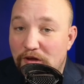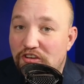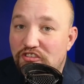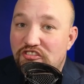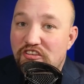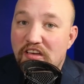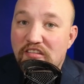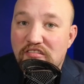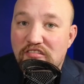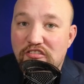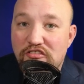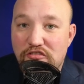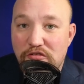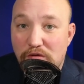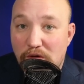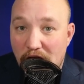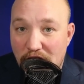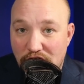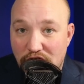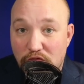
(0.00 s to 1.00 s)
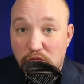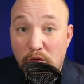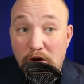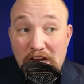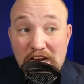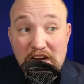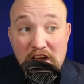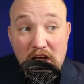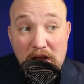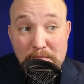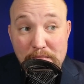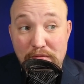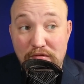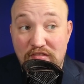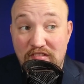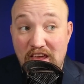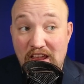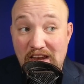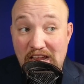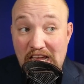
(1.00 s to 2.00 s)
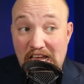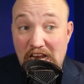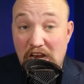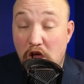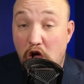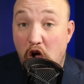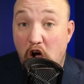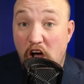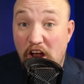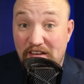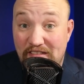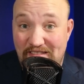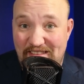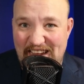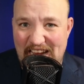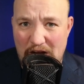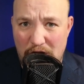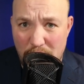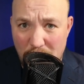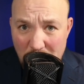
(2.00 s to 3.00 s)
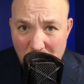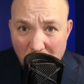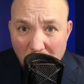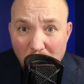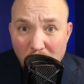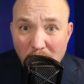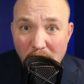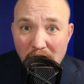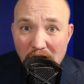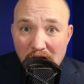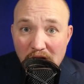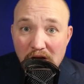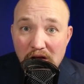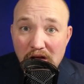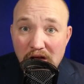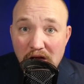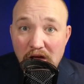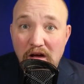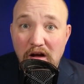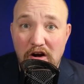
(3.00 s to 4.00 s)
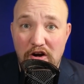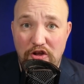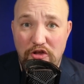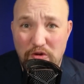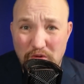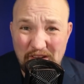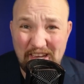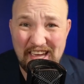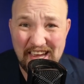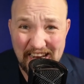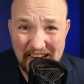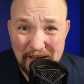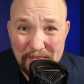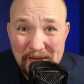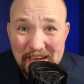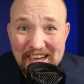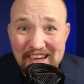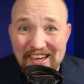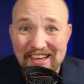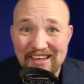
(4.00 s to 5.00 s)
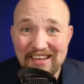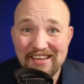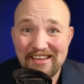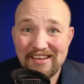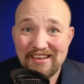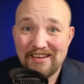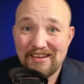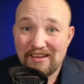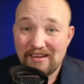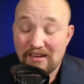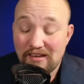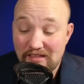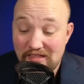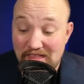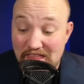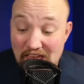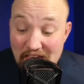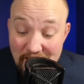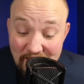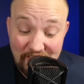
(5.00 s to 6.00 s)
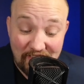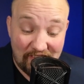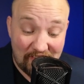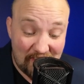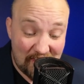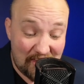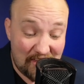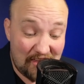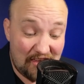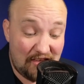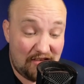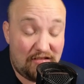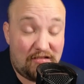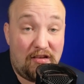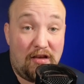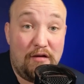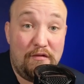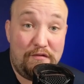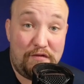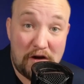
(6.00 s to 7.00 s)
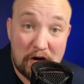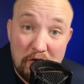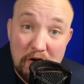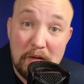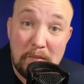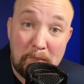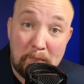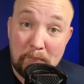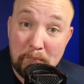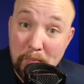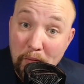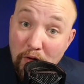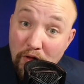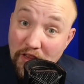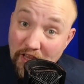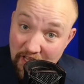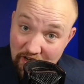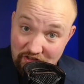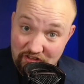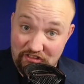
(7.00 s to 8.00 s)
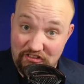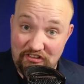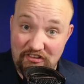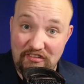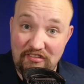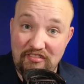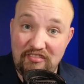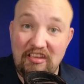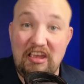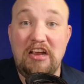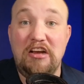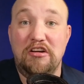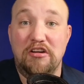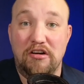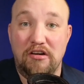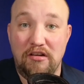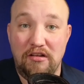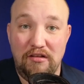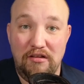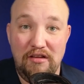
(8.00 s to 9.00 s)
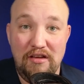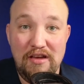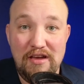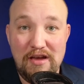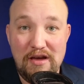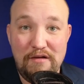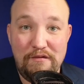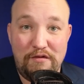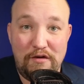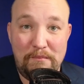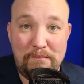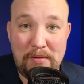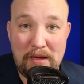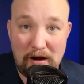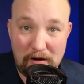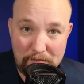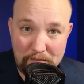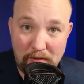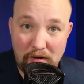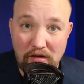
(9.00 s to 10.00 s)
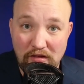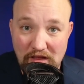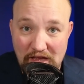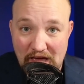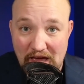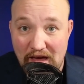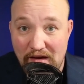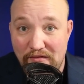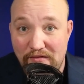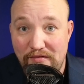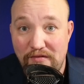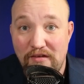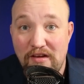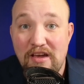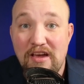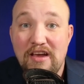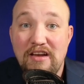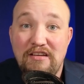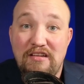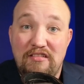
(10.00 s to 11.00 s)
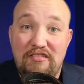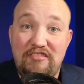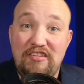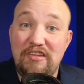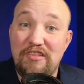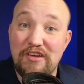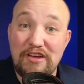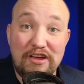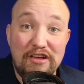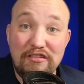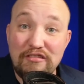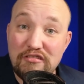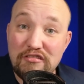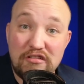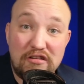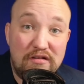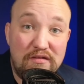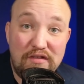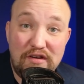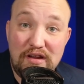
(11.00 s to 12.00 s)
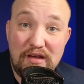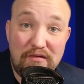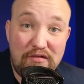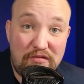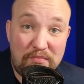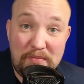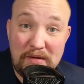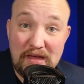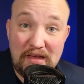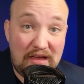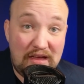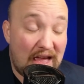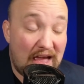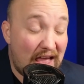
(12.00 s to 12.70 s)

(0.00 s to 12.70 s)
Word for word: Justin Trudeau has 29% in Ontario. Are you kidding me? This is a very bullish signal for Pierre Poilievre to see the conservatives be